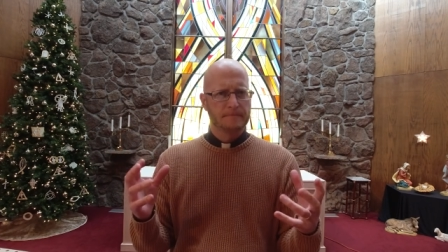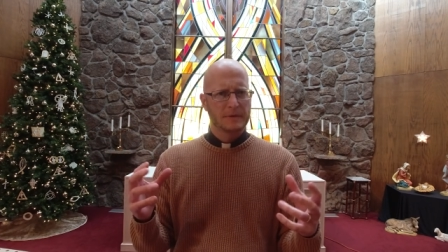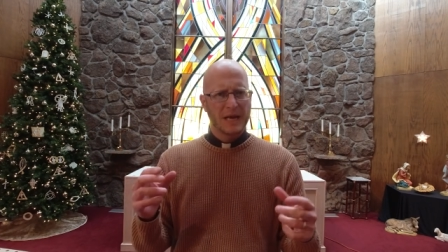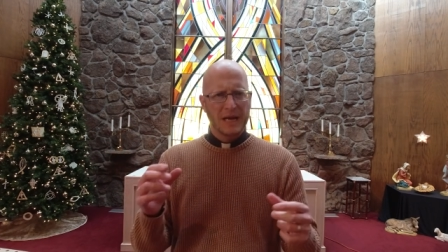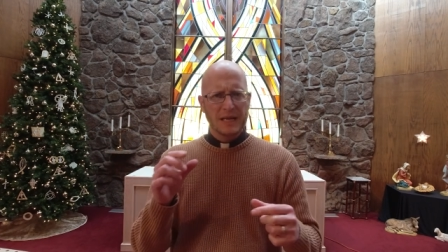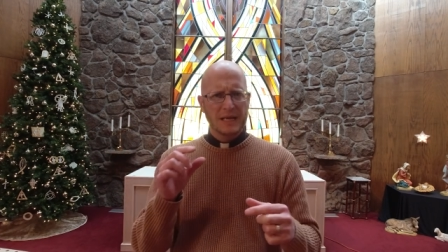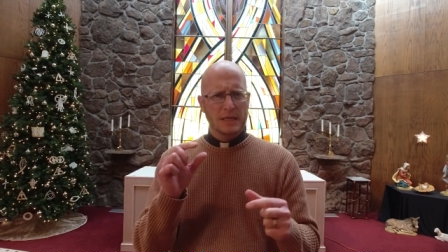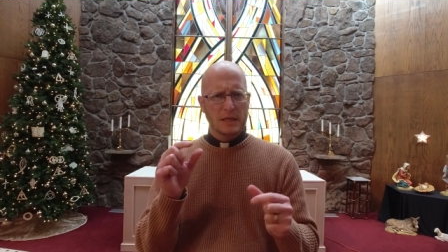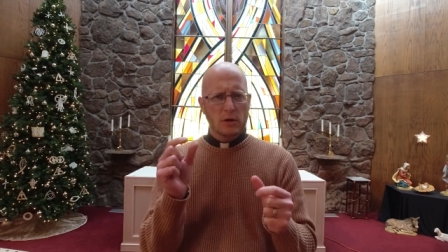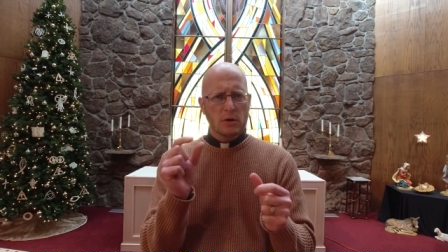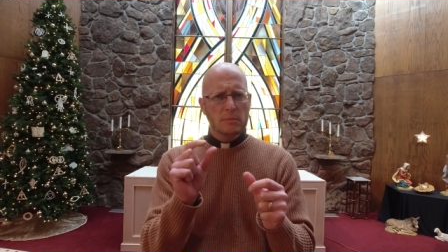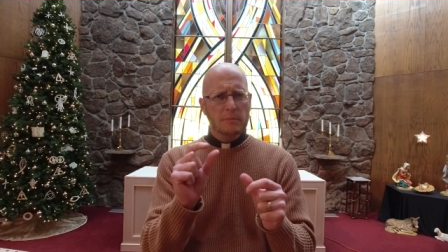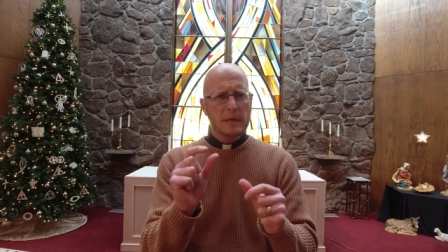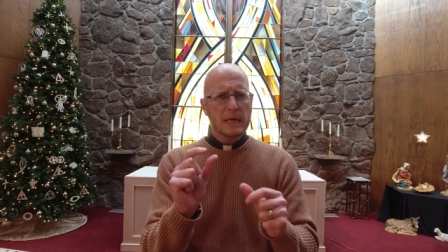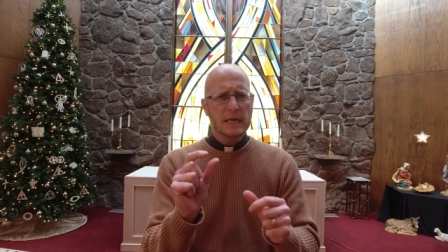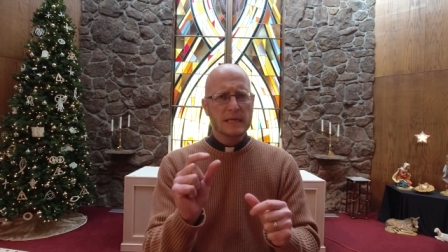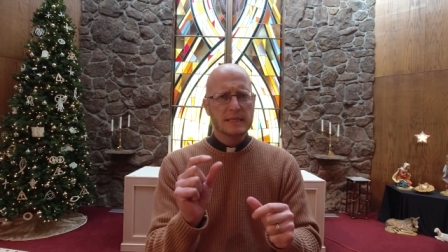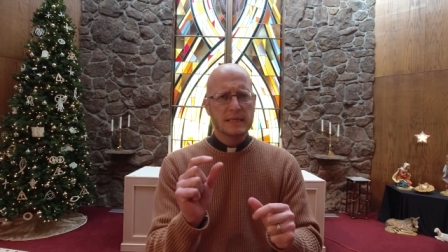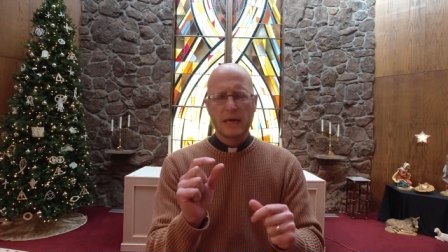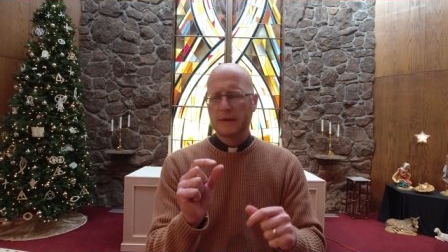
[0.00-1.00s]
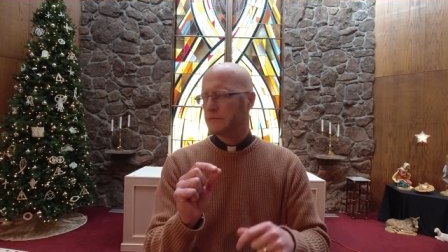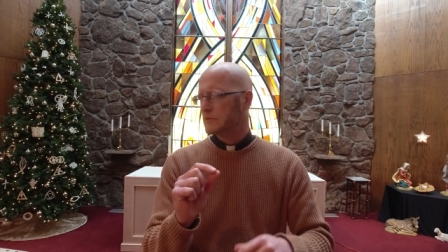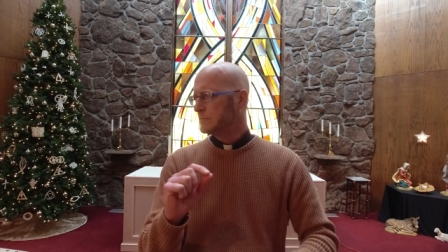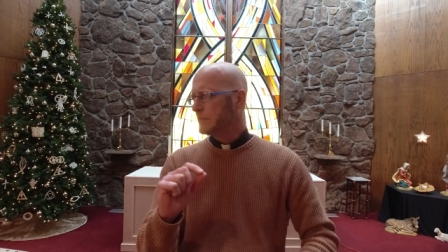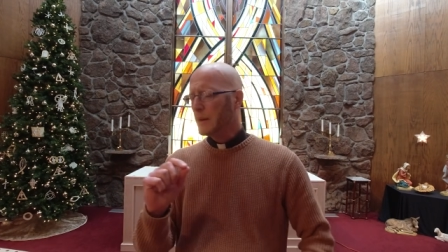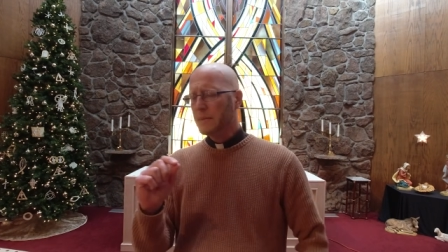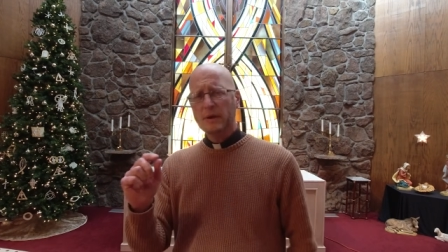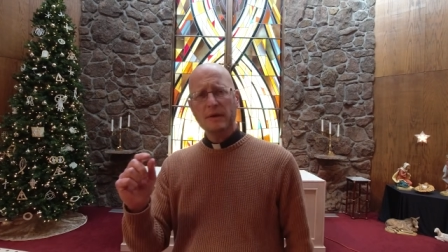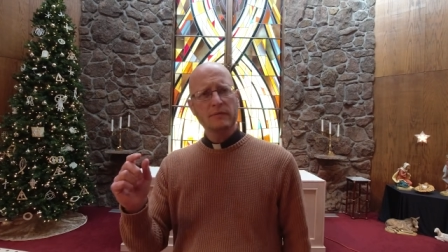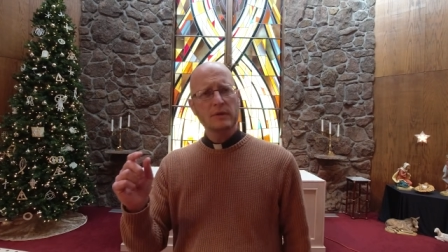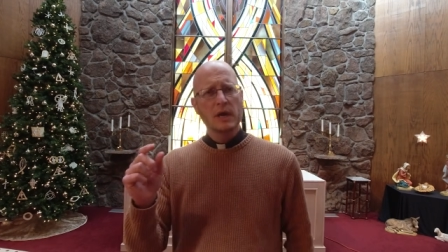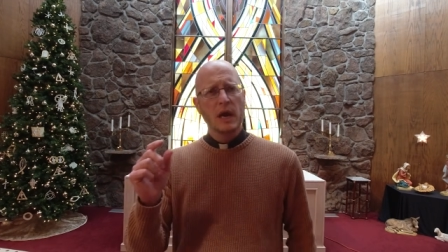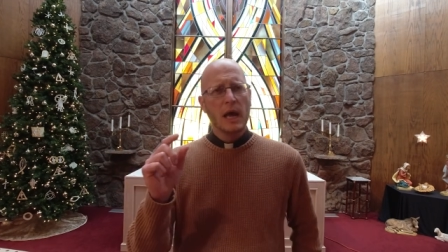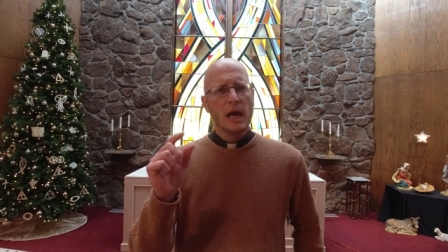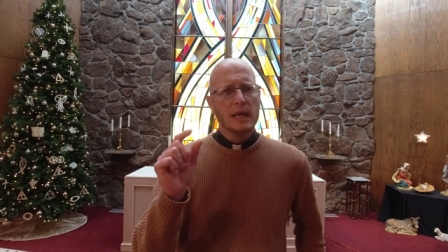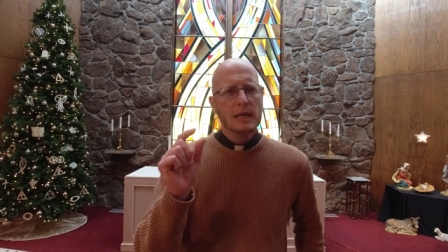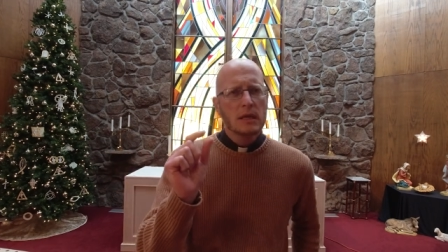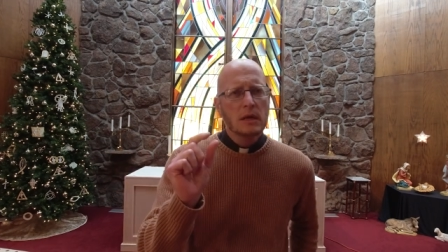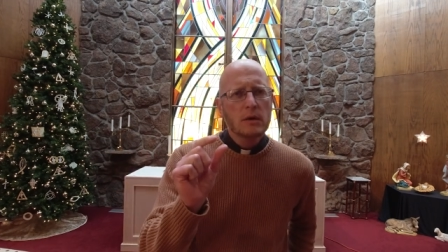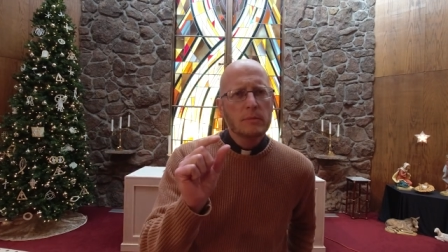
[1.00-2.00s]
uh, little mini saviors, maybe
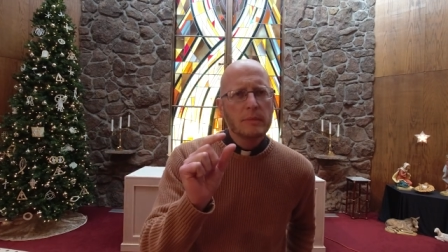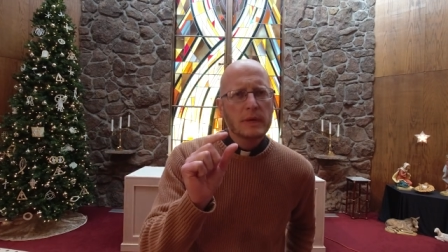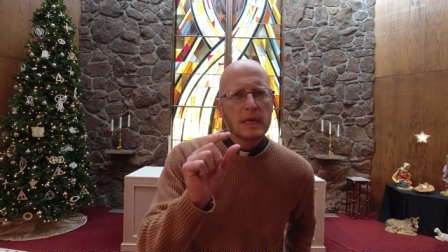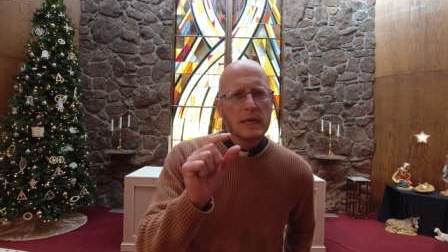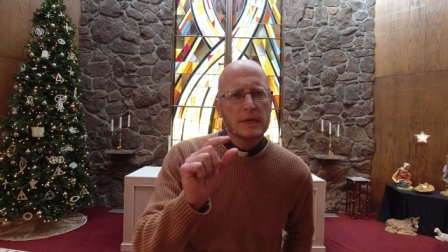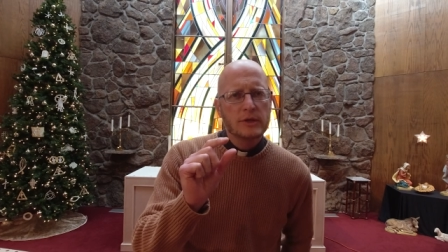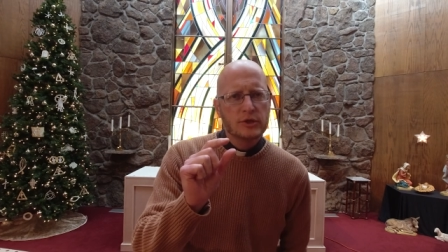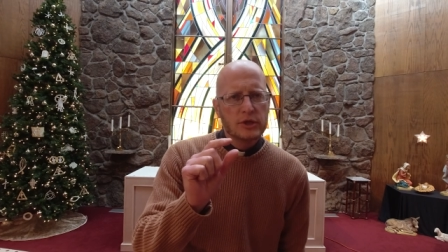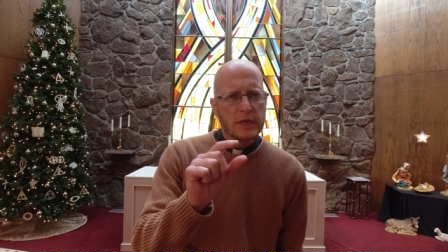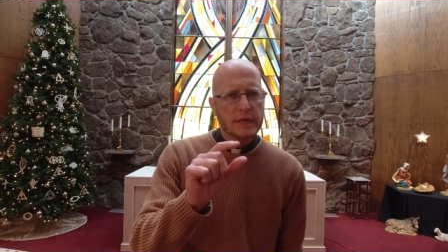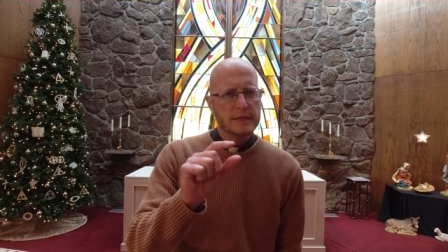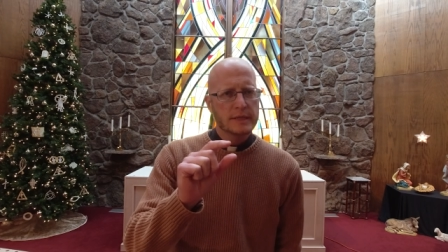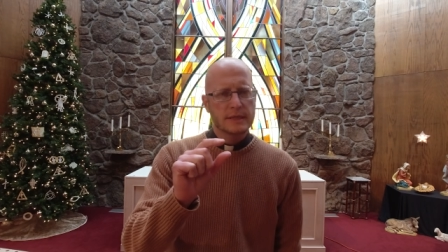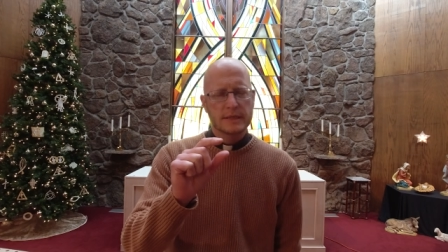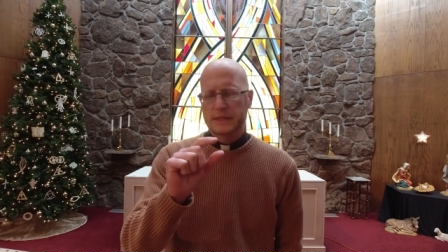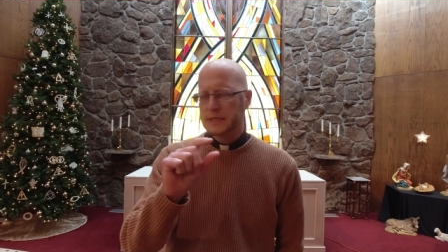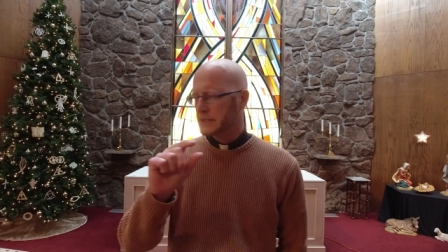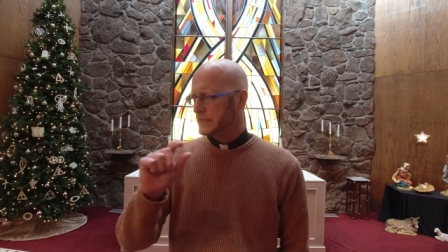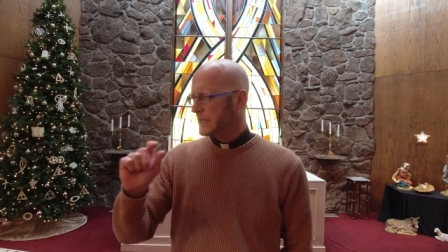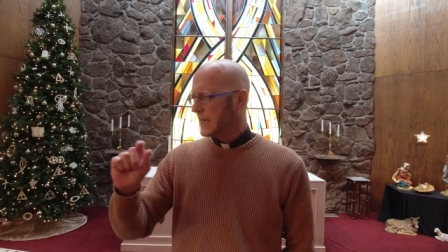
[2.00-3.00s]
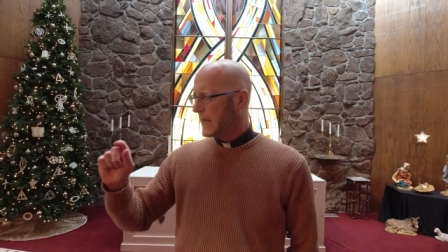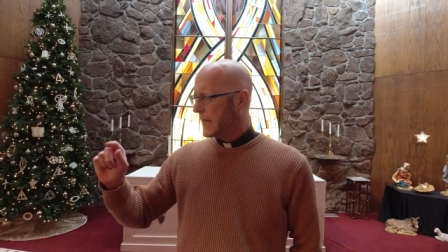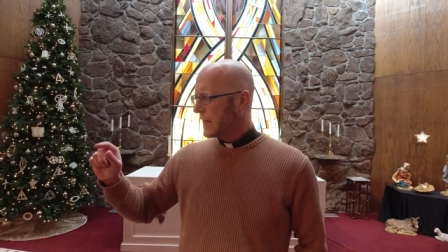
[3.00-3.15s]
even little mini Jesuses.